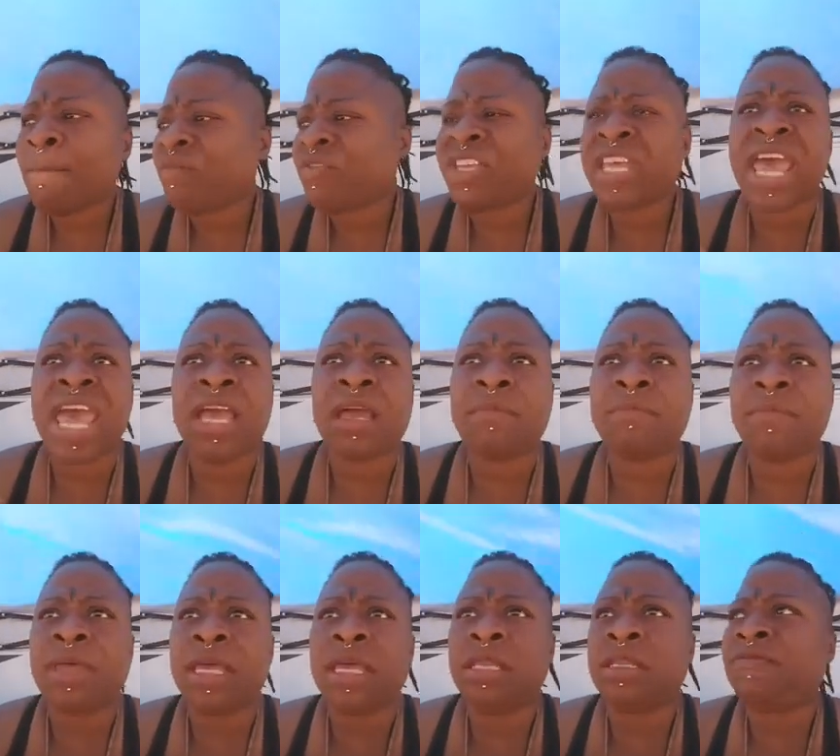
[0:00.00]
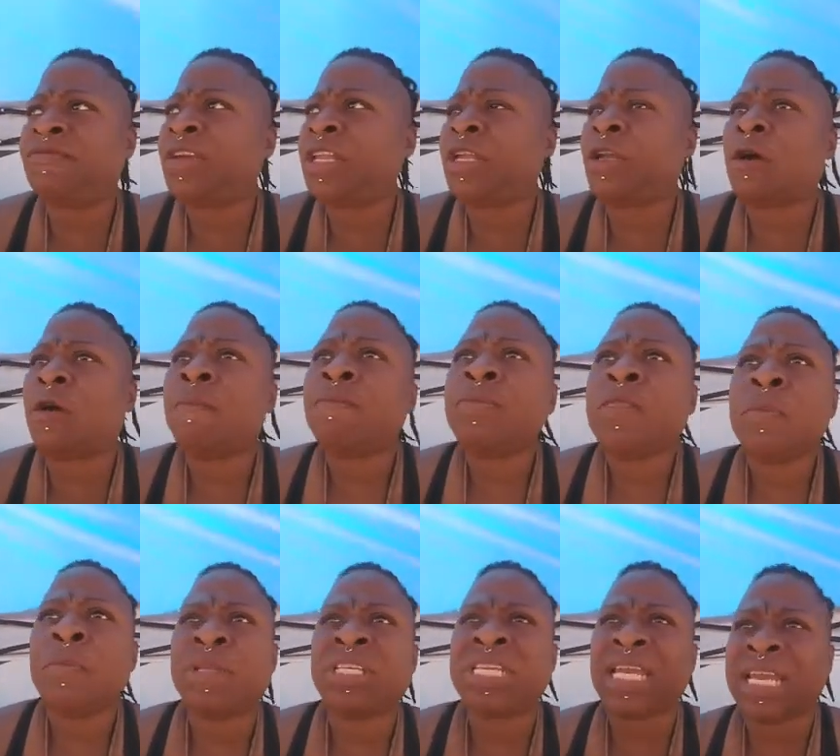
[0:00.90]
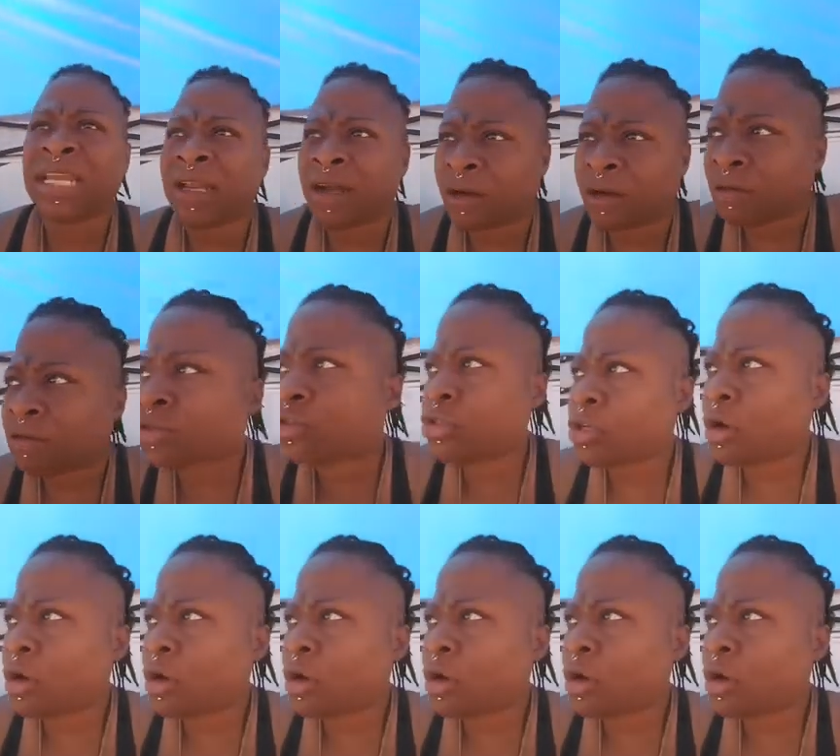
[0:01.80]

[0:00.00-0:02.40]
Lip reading: Tag them in the video. But check it out.